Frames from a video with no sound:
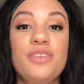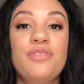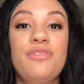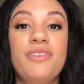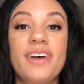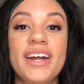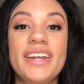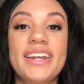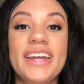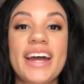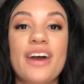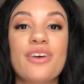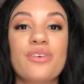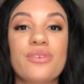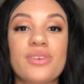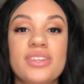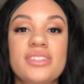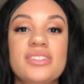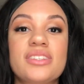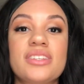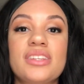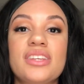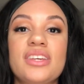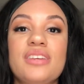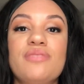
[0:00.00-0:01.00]
I found out
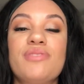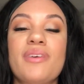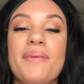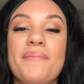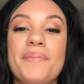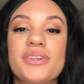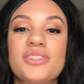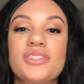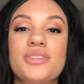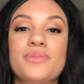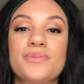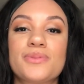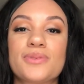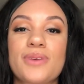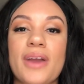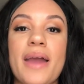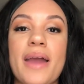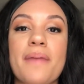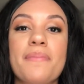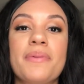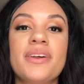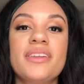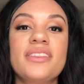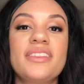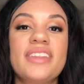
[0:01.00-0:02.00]
recently from a
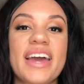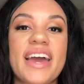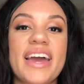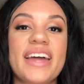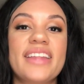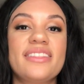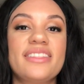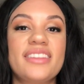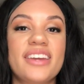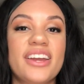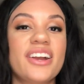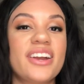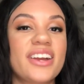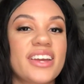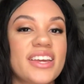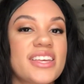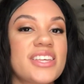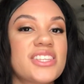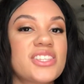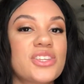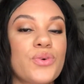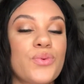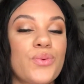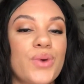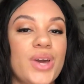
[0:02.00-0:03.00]
subscriber that there
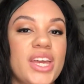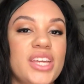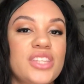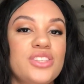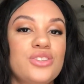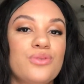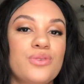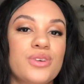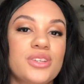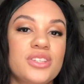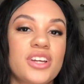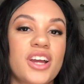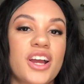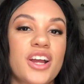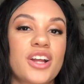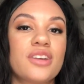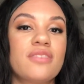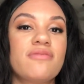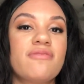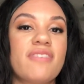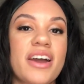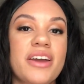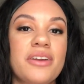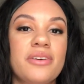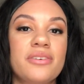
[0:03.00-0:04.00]
is a way to return
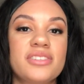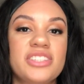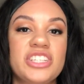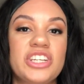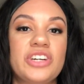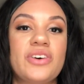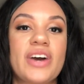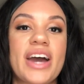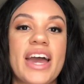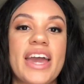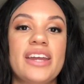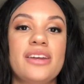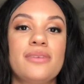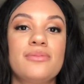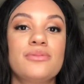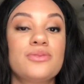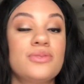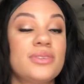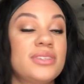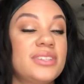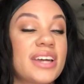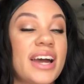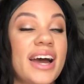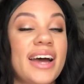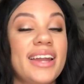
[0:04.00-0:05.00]
final sale items,
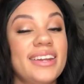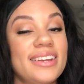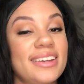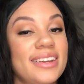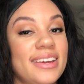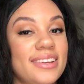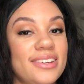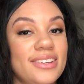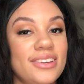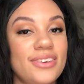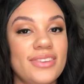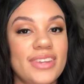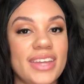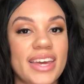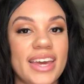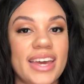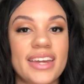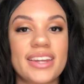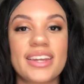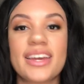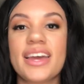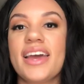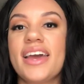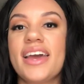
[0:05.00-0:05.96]
which I did not know that.